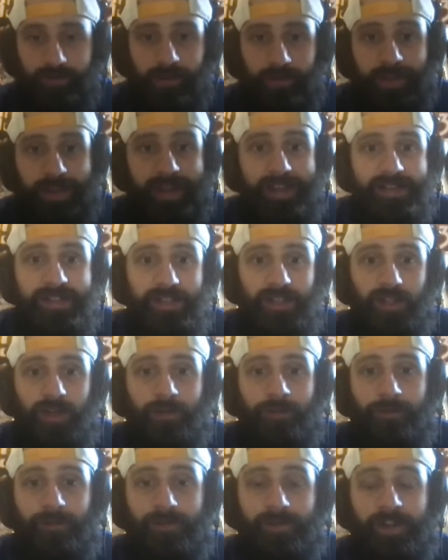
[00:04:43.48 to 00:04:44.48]
Things
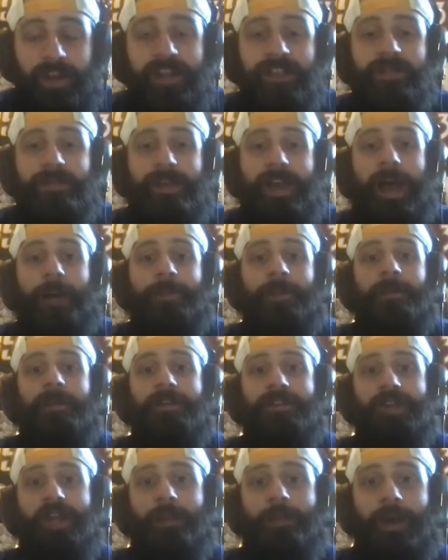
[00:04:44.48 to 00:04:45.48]
to be
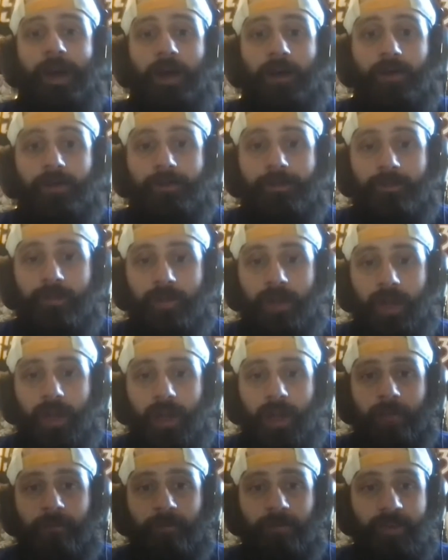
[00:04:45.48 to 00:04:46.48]
optimistic about
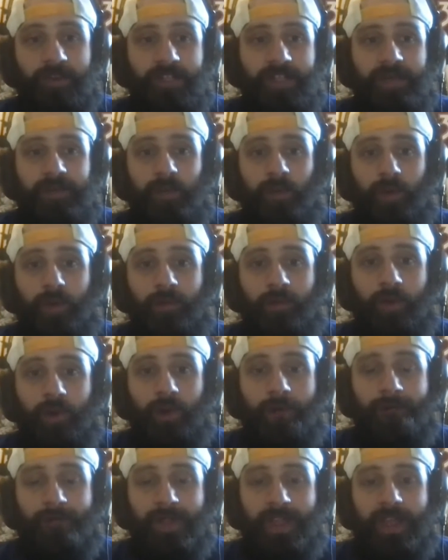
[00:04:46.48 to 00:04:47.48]
for this team going
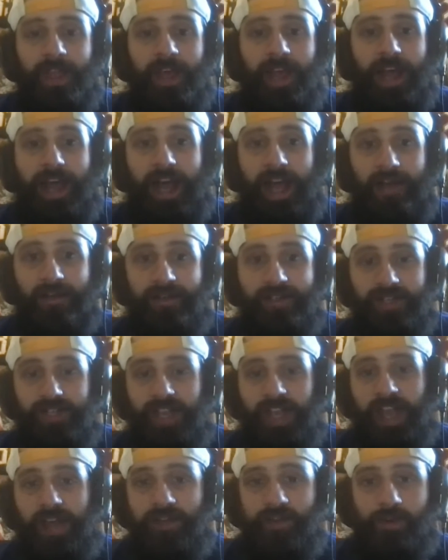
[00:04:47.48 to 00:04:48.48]
forward. Obviously,
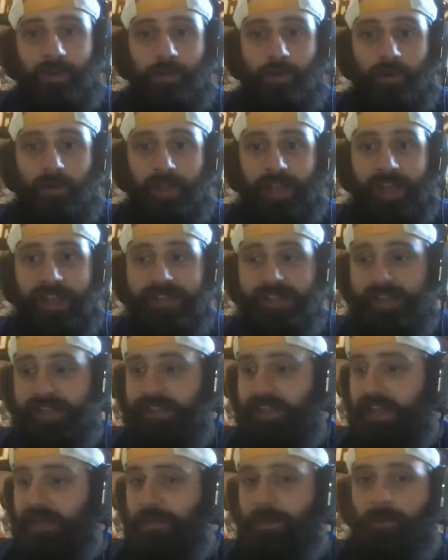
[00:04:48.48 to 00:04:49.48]
you have to remember, like, as I
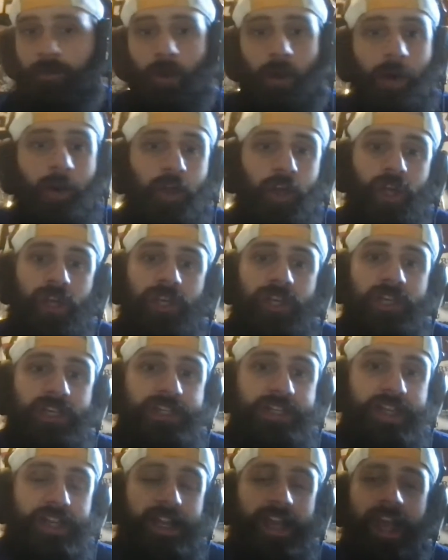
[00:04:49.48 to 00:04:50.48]
stated before, you
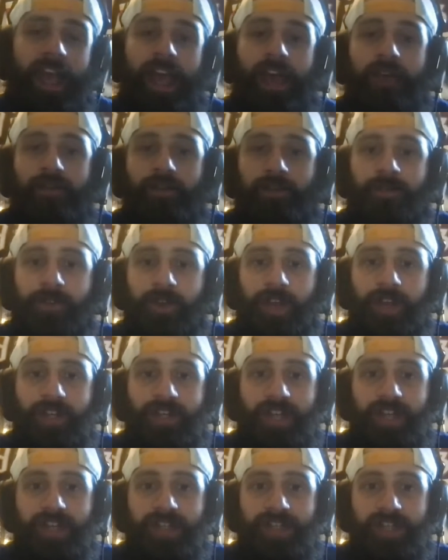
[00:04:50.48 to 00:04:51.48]
didn't have your
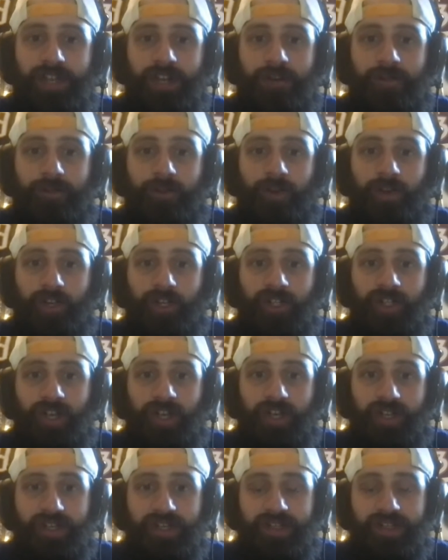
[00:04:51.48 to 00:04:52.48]
franchise center for a good
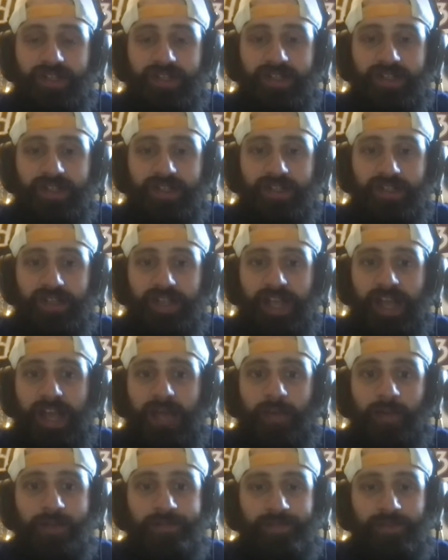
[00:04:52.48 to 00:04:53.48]
chunk of the season. The
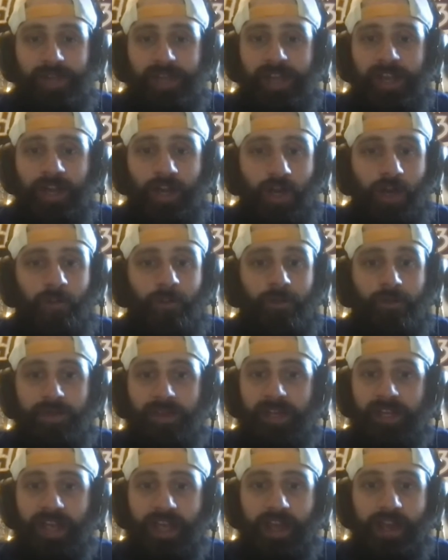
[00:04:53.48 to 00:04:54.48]
guy was playing hurt from
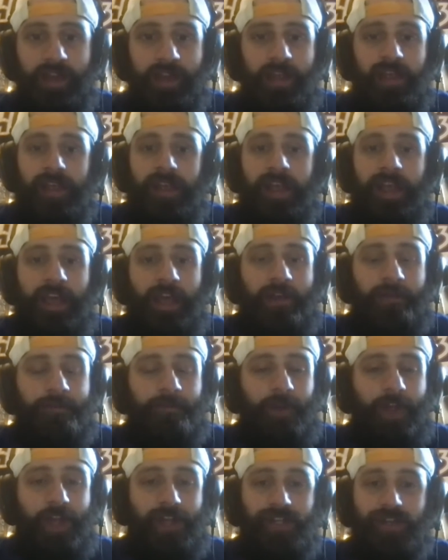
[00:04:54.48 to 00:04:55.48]
the get, had
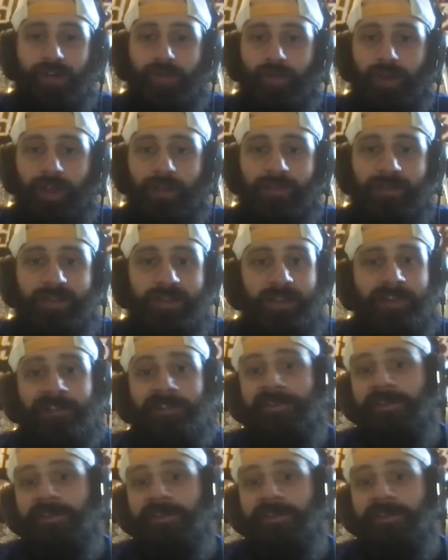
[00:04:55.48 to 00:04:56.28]
fractured ribs.